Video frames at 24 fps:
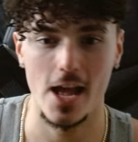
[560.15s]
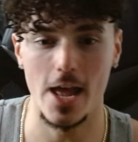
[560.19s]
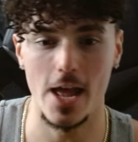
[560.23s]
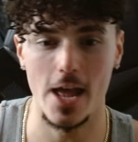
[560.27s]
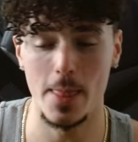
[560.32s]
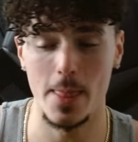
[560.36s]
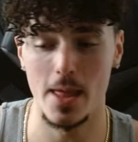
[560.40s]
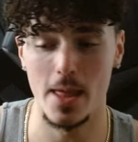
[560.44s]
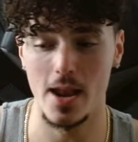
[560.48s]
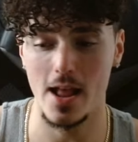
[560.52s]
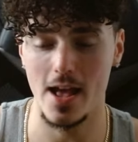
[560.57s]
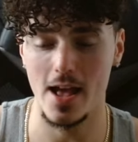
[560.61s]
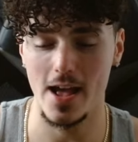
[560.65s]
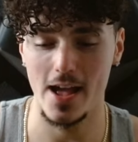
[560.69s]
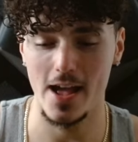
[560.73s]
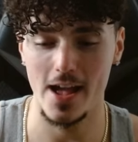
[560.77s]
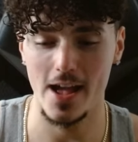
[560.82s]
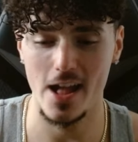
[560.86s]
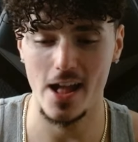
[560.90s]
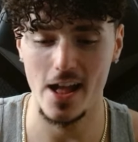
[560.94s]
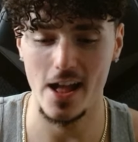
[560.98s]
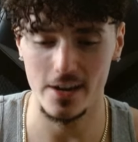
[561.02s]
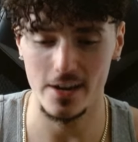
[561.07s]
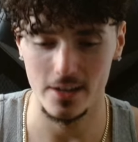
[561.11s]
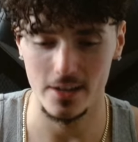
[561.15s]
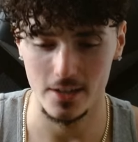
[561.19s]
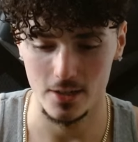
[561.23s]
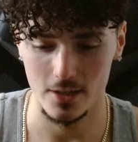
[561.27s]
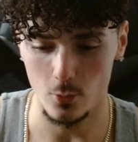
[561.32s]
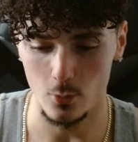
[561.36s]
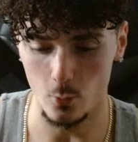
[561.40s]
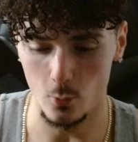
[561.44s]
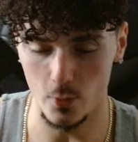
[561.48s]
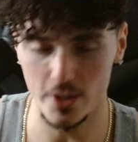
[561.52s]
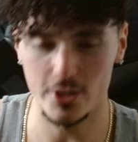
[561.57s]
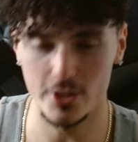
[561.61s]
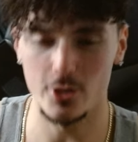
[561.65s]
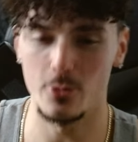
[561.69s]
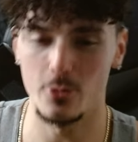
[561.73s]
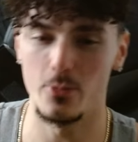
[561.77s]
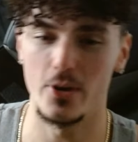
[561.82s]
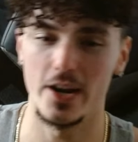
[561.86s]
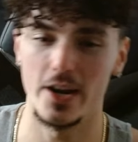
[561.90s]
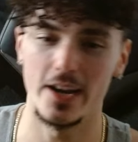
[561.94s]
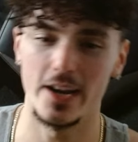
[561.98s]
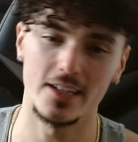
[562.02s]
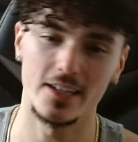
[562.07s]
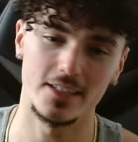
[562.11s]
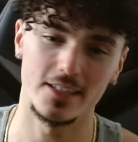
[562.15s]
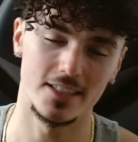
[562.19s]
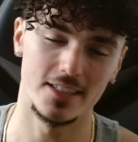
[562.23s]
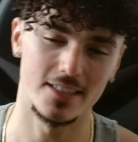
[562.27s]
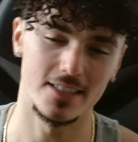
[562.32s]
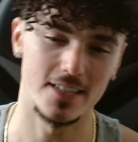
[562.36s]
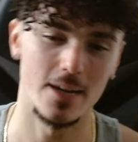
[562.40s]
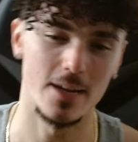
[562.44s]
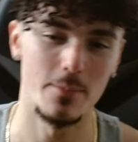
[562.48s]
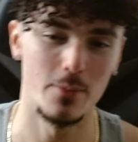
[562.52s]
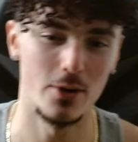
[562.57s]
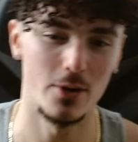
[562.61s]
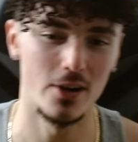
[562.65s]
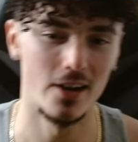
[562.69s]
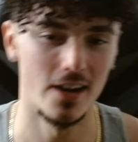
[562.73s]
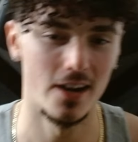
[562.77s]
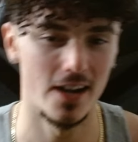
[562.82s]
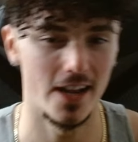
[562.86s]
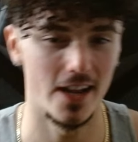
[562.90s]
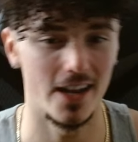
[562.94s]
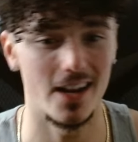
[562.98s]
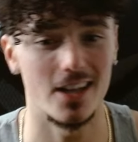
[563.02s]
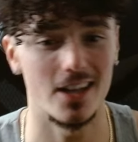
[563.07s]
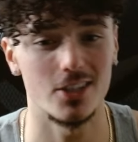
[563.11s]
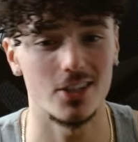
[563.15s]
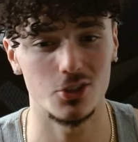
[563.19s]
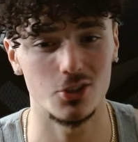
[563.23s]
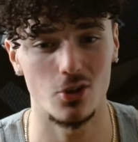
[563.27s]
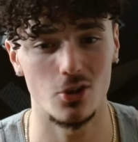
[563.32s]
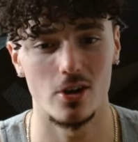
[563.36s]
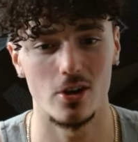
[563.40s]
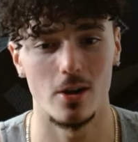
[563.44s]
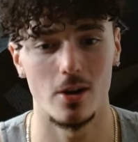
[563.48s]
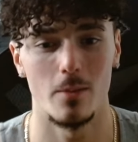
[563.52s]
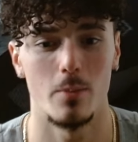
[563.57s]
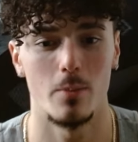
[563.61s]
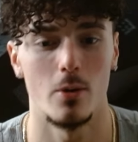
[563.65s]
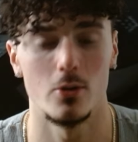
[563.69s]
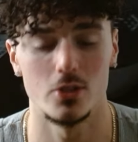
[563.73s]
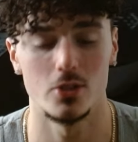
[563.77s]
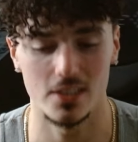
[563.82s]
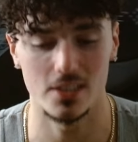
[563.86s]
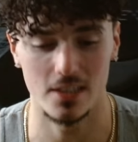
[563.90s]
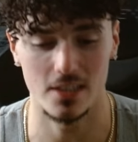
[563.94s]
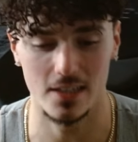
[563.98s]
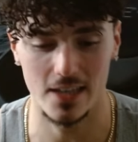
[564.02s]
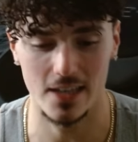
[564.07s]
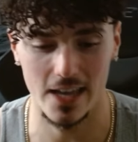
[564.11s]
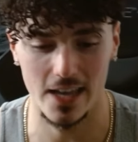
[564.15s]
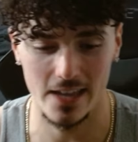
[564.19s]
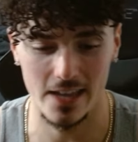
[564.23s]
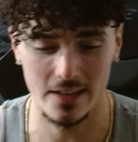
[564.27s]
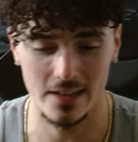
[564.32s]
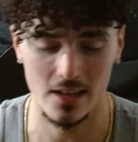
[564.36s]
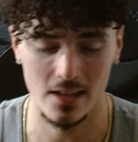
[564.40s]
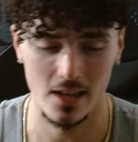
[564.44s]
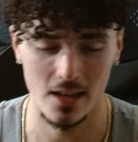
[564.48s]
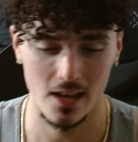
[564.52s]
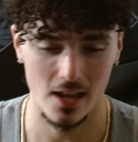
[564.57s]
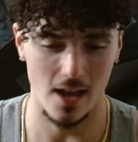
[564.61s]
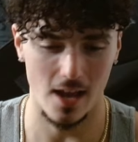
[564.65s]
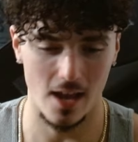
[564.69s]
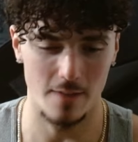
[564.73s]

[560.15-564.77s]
And then I had winter break, December, and I started up posting again.